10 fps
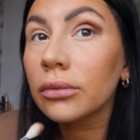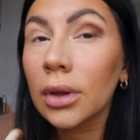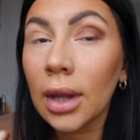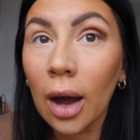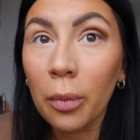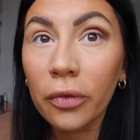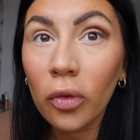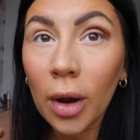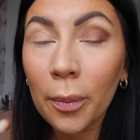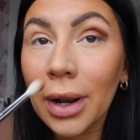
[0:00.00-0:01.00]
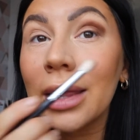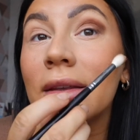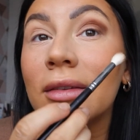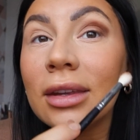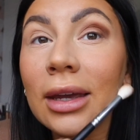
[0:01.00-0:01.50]
Now, before I blend
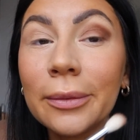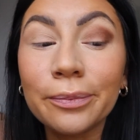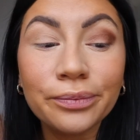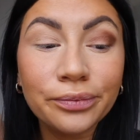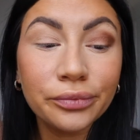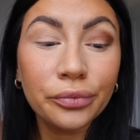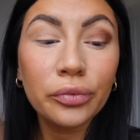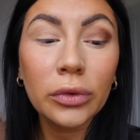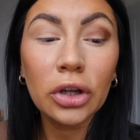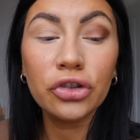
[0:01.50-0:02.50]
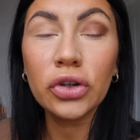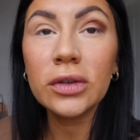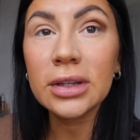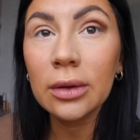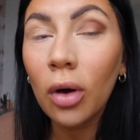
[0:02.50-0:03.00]
this in, do you
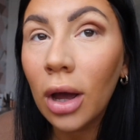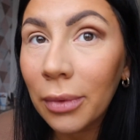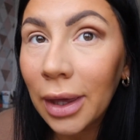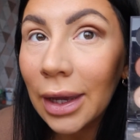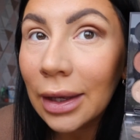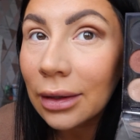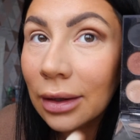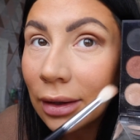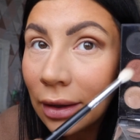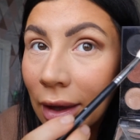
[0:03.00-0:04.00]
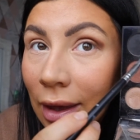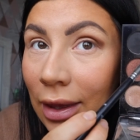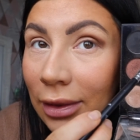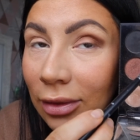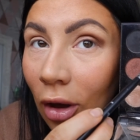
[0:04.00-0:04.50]
see what I mean?
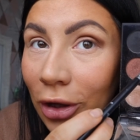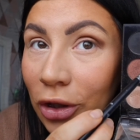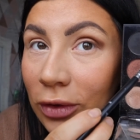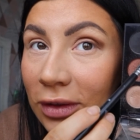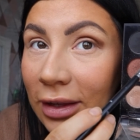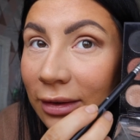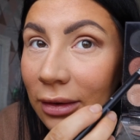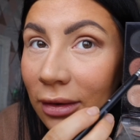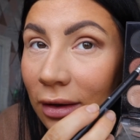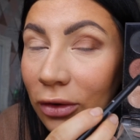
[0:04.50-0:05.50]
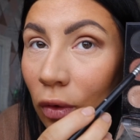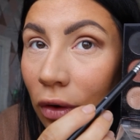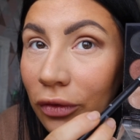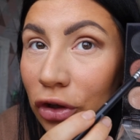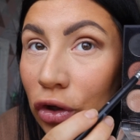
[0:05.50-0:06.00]
I use this
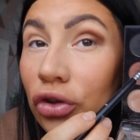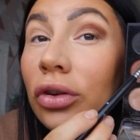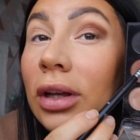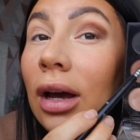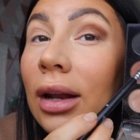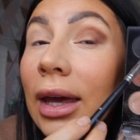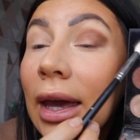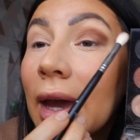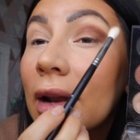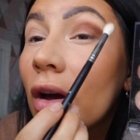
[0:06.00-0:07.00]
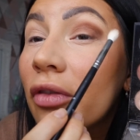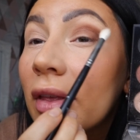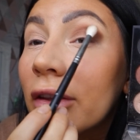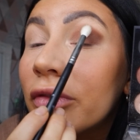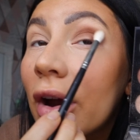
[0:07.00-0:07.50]
sort of neutrally colour here, and I think
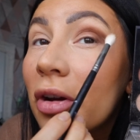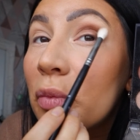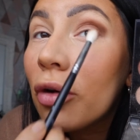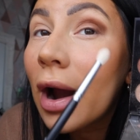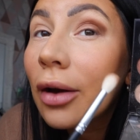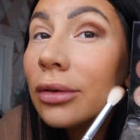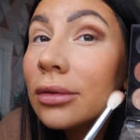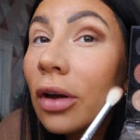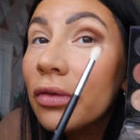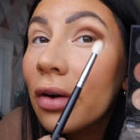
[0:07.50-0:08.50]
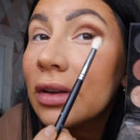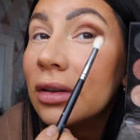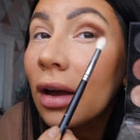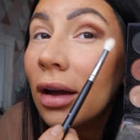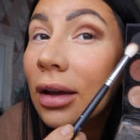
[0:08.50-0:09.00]
that's very brown, like very
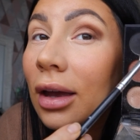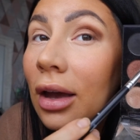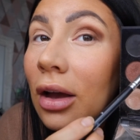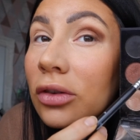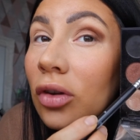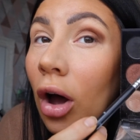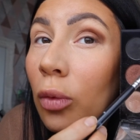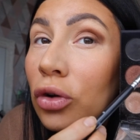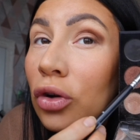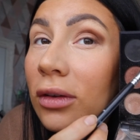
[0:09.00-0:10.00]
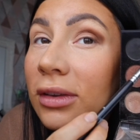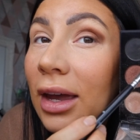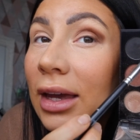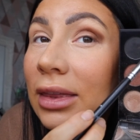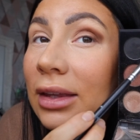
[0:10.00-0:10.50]
dark. So I would not
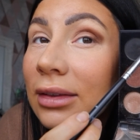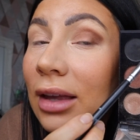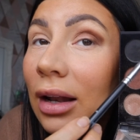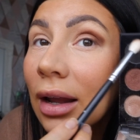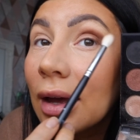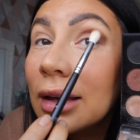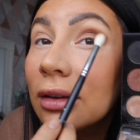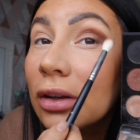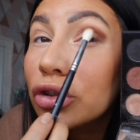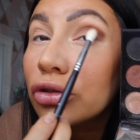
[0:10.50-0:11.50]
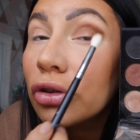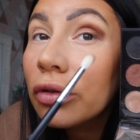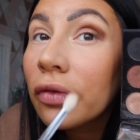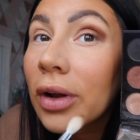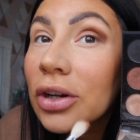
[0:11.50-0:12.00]
say this colour is a true
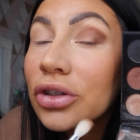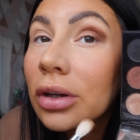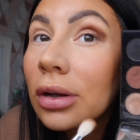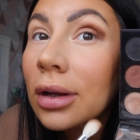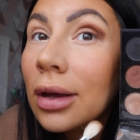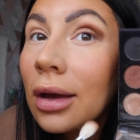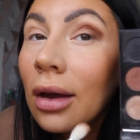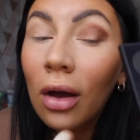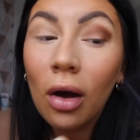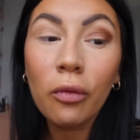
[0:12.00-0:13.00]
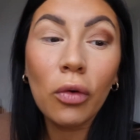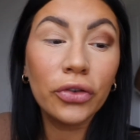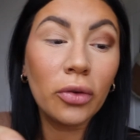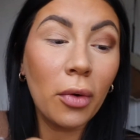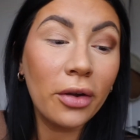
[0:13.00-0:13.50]
reflection of
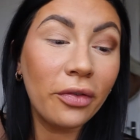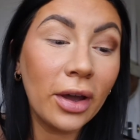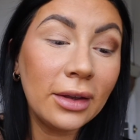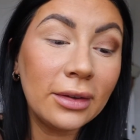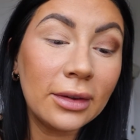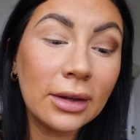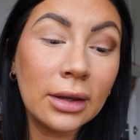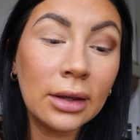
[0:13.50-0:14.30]
what's on my face.